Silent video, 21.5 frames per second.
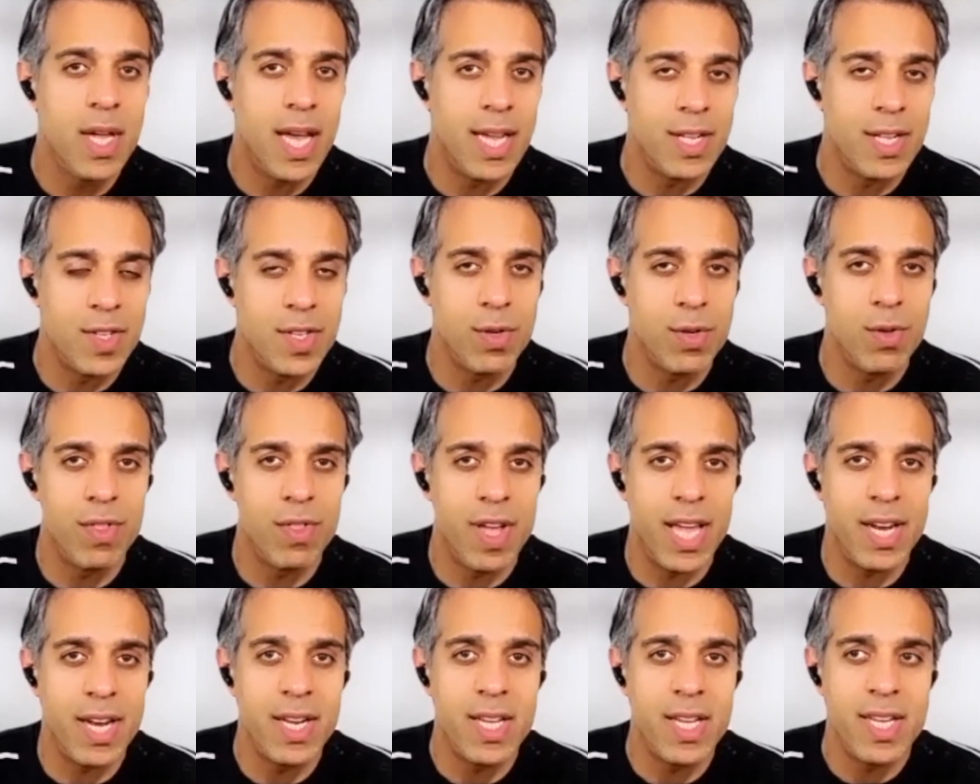Until
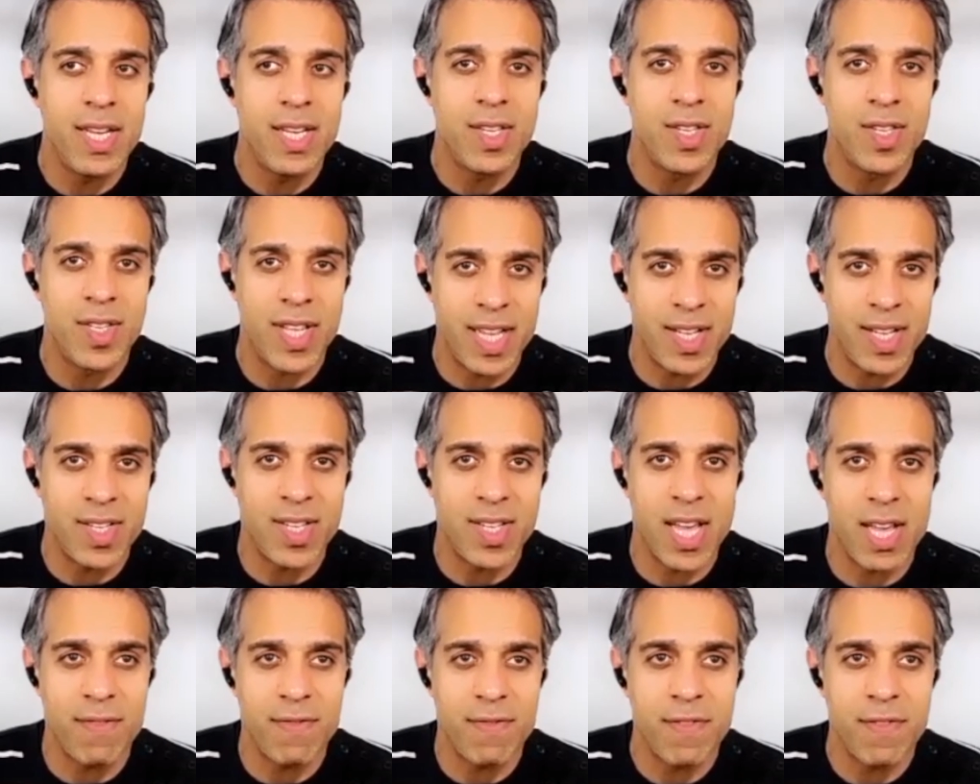then, stay
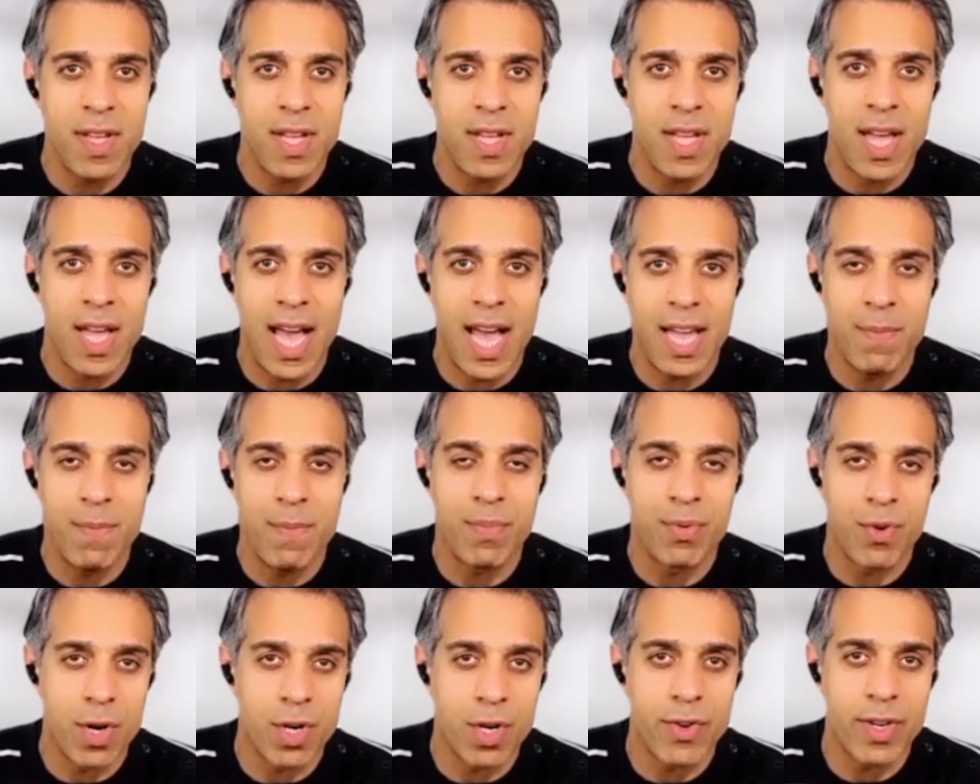safe and
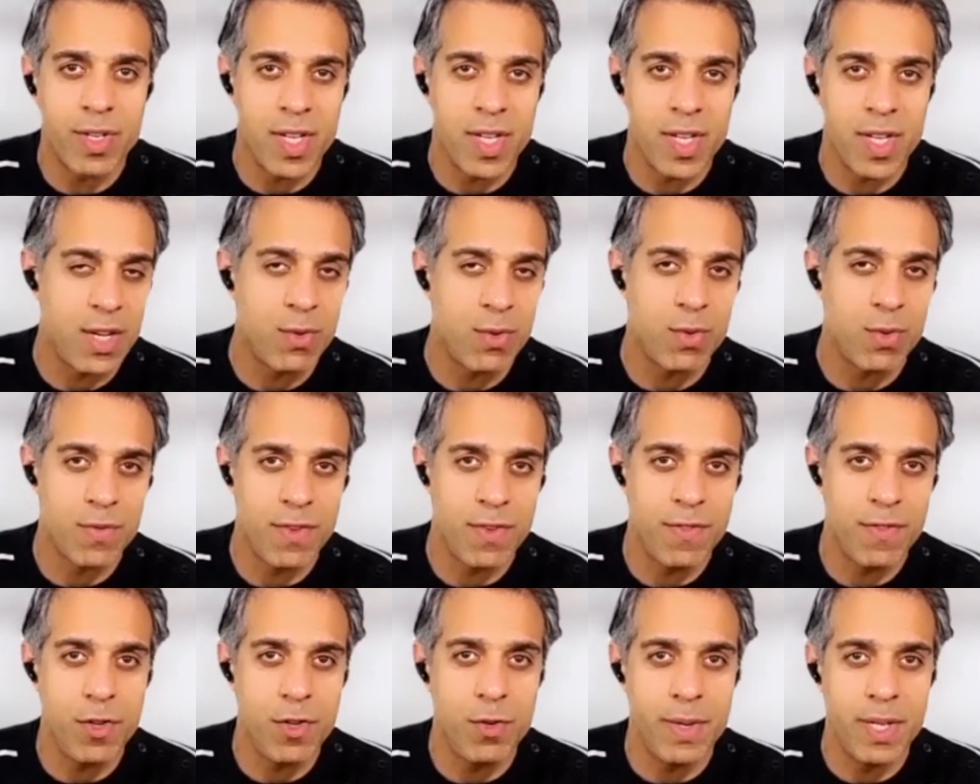progress equals
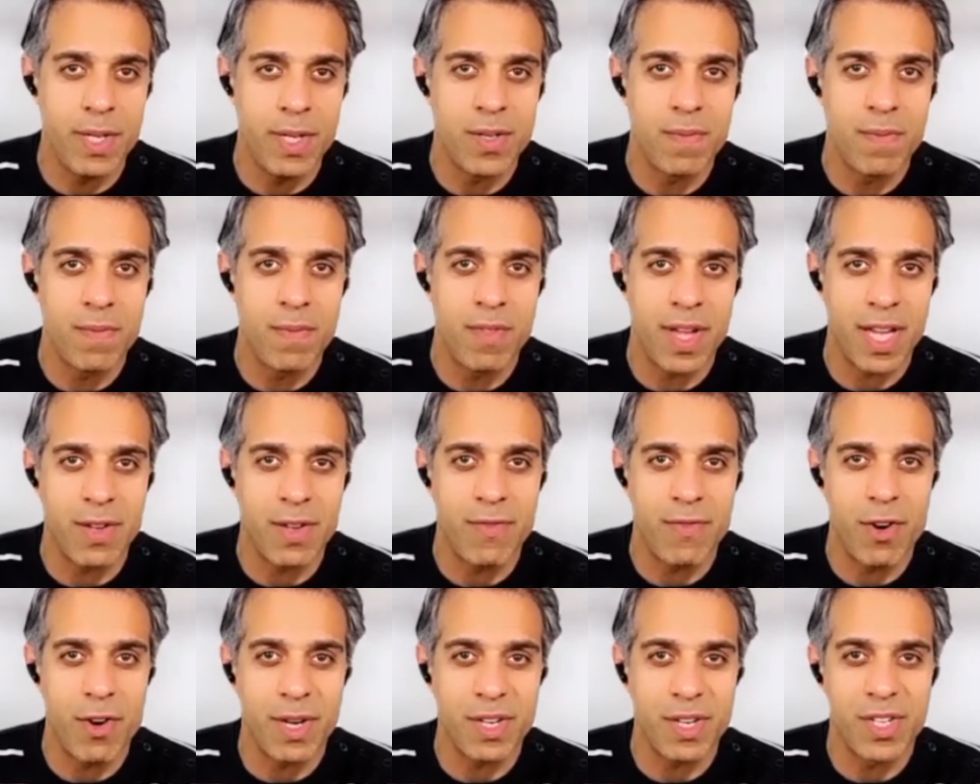fulfillment. Thank you
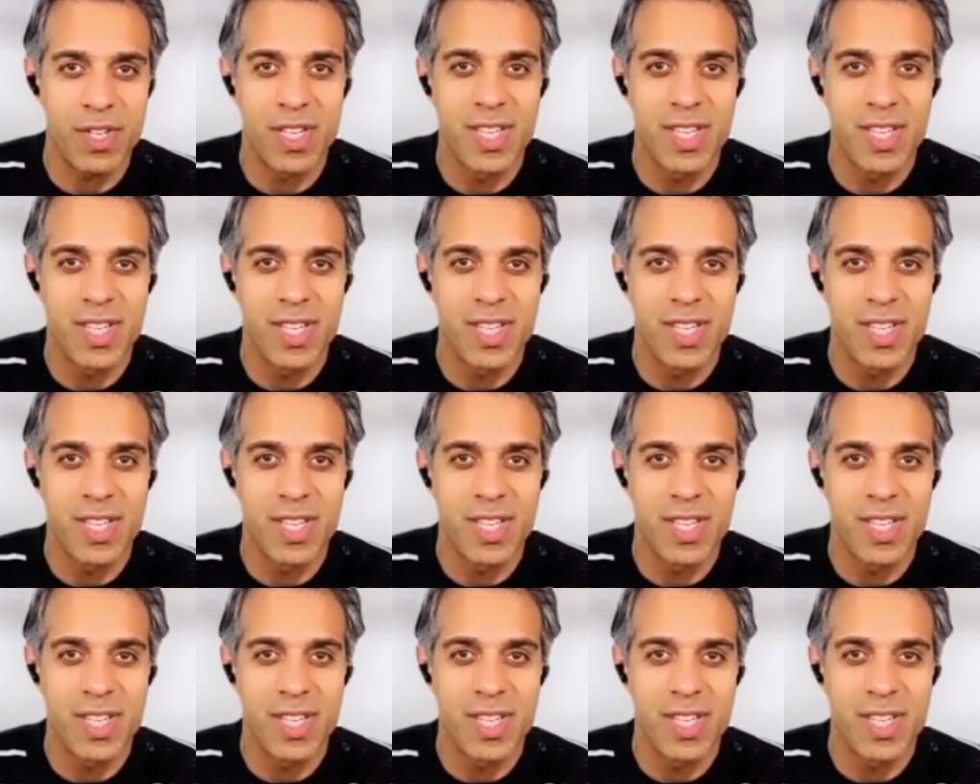very much.